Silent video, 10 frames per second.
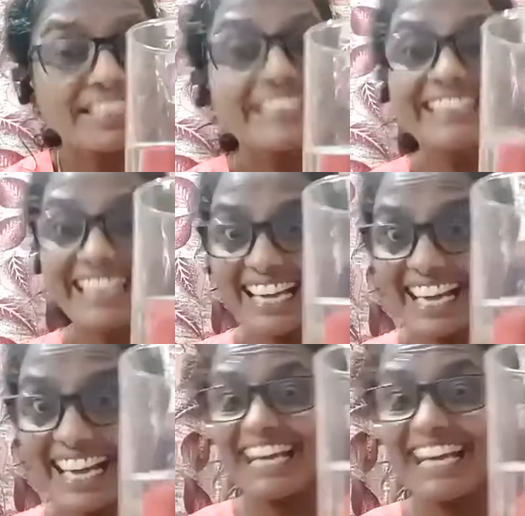
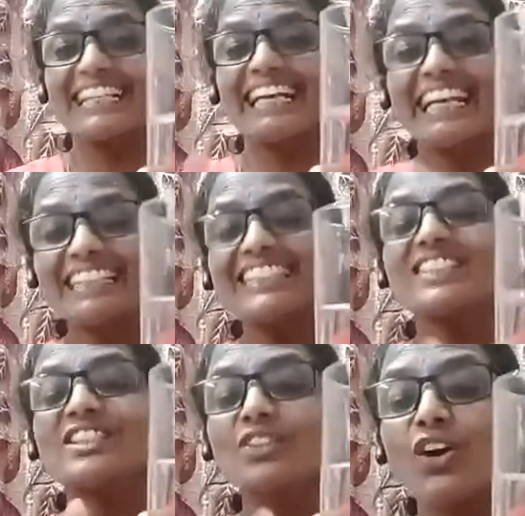Yes. It
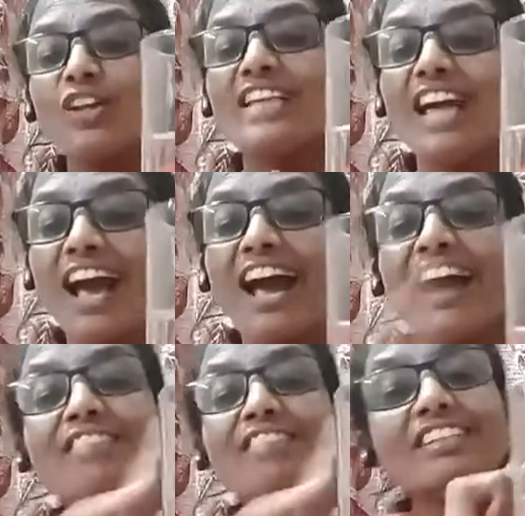does not
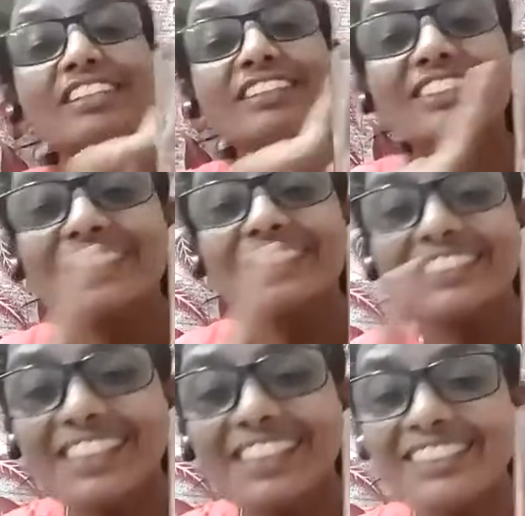have
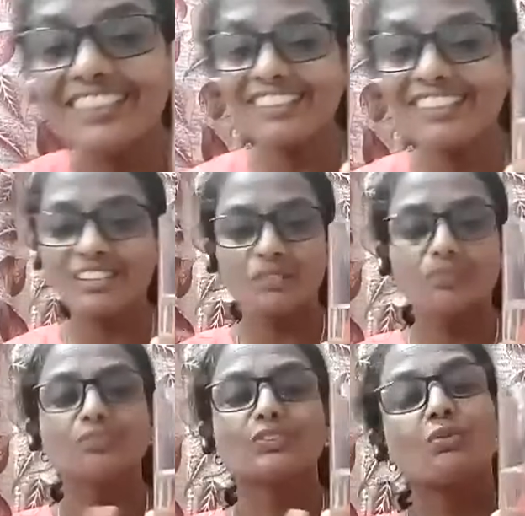color.
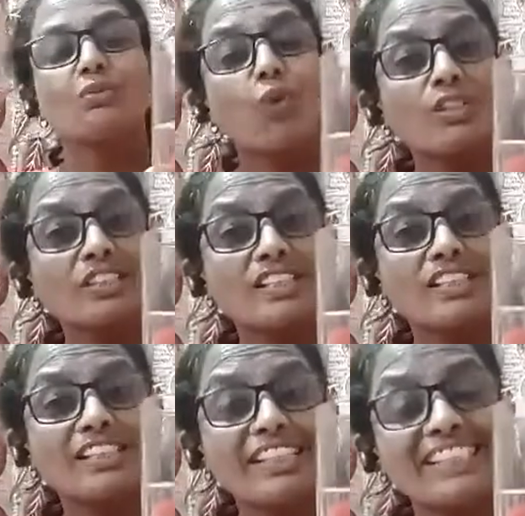Water
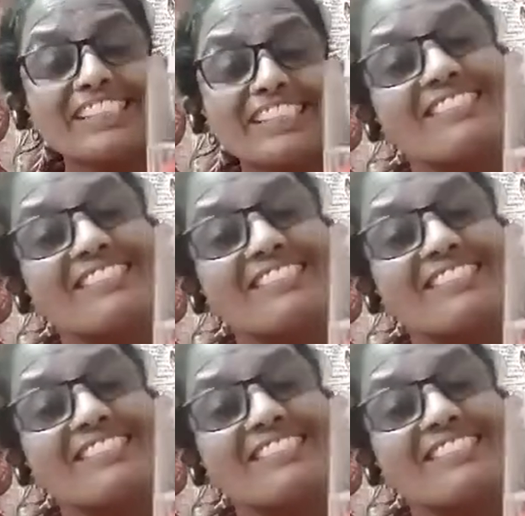is